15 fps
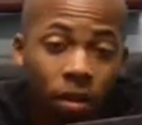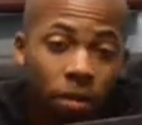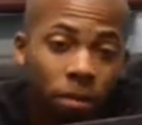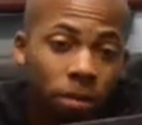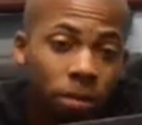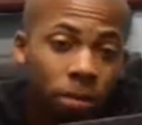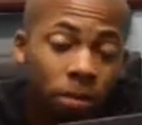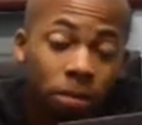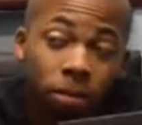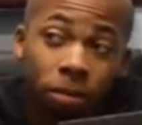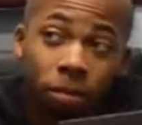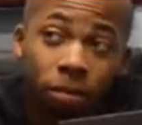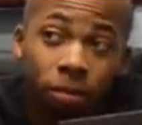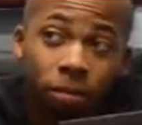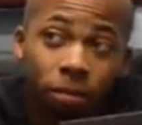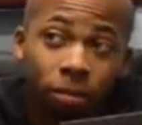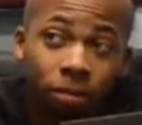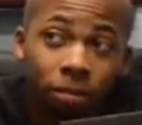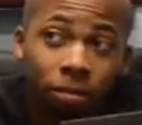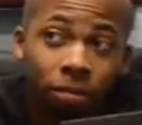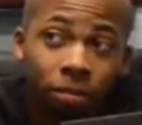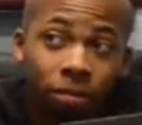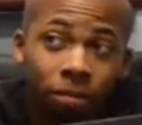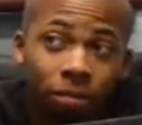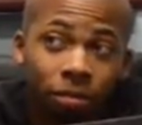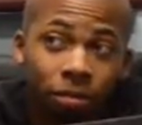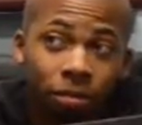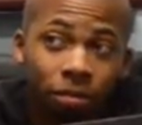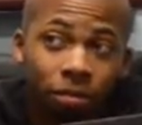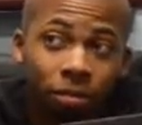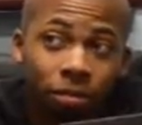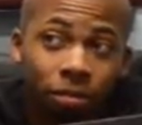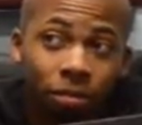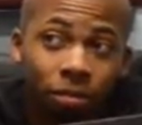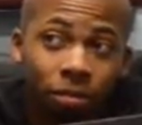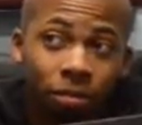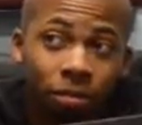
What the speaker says: The person shown says nothing.